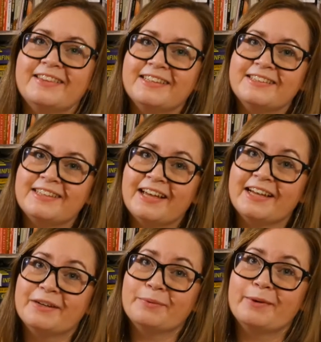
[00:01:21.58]
This
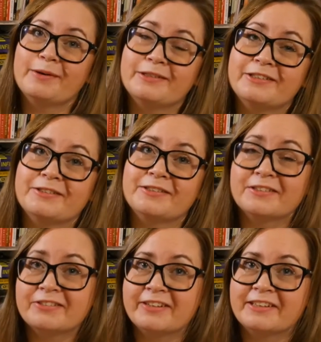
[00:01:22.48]
tag was
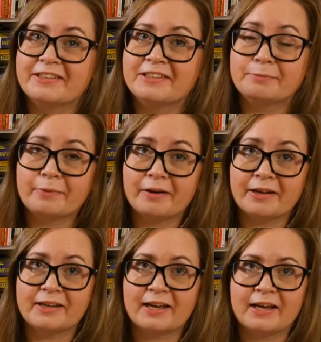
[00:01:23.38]
created
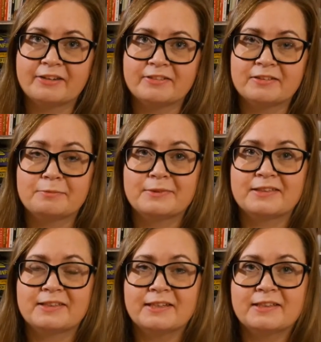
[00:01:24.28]
by Ariel
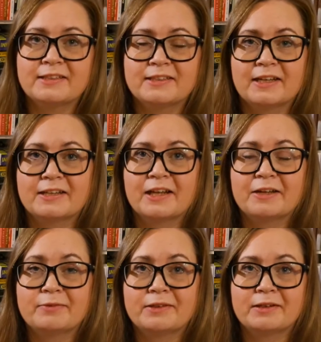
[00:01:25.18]
Bissett and I
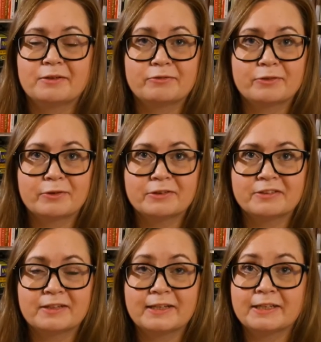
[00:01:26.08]
will of
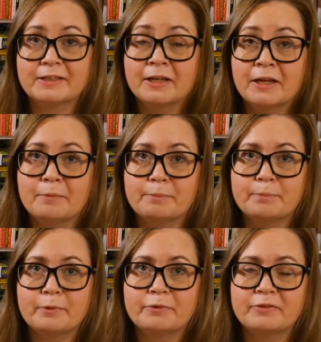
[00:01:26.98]
course link
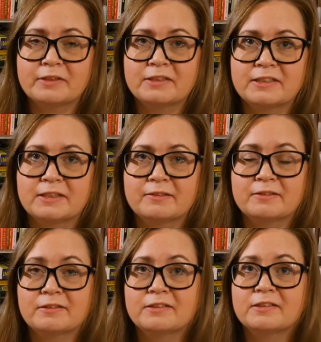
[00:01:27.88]
both the
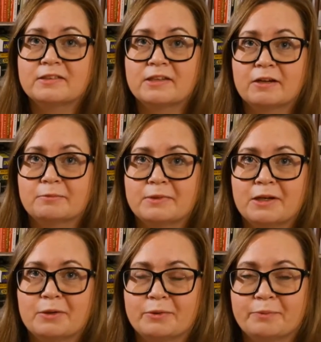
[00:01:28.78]
channels down
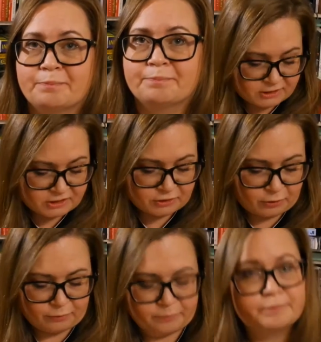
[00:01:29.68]
below.
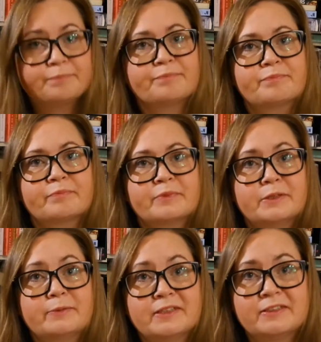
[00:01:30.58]
So, the
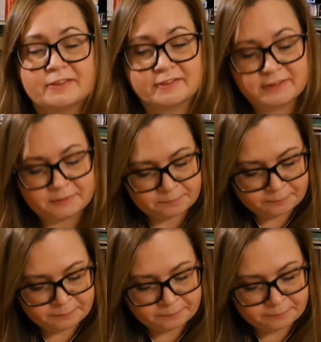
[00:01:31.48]
questions.